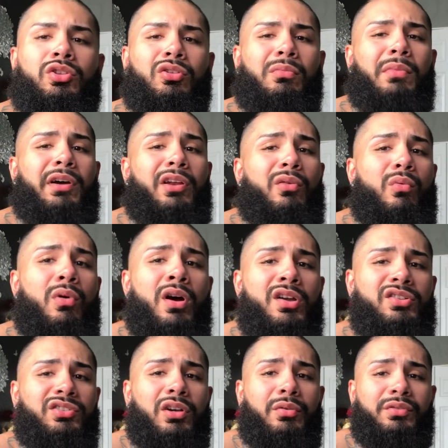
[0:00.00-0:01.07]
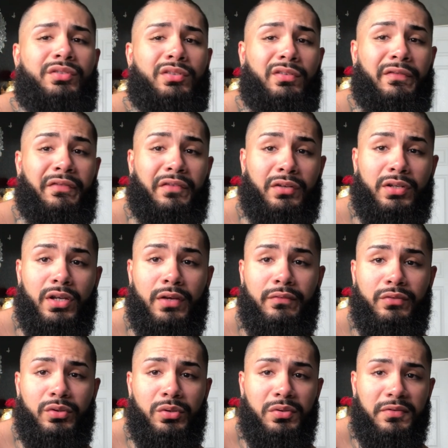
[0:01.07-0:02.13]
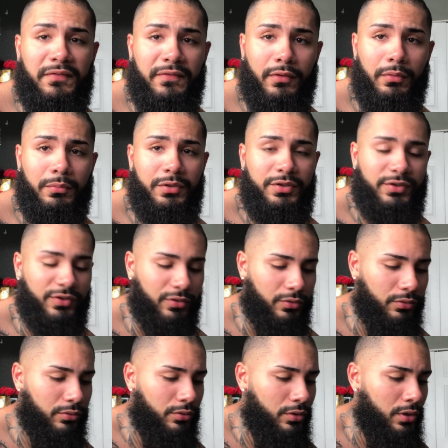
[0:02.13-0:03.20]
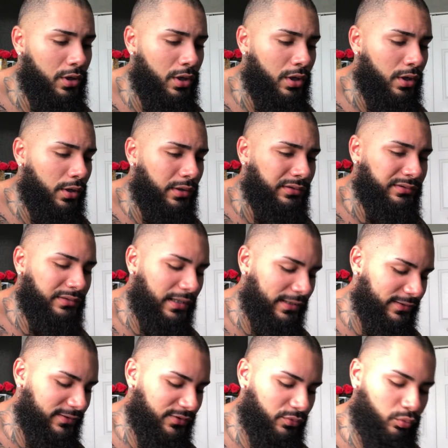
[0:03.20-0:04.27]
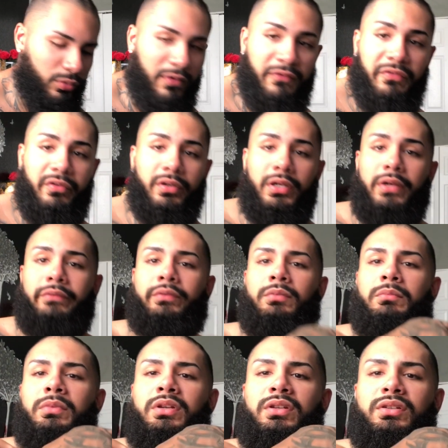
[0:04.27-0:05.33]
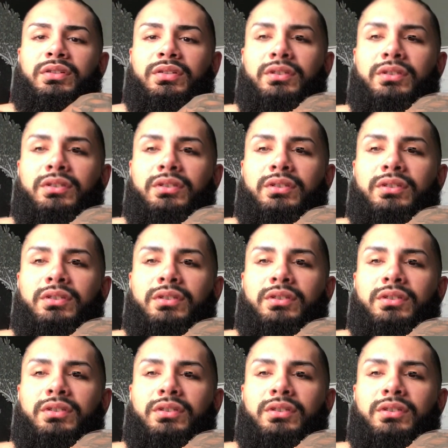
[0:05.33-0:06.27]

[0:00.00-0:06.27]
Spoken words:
No matter what, he's always going to forgive you. You feel me? So that's what forgiving means. And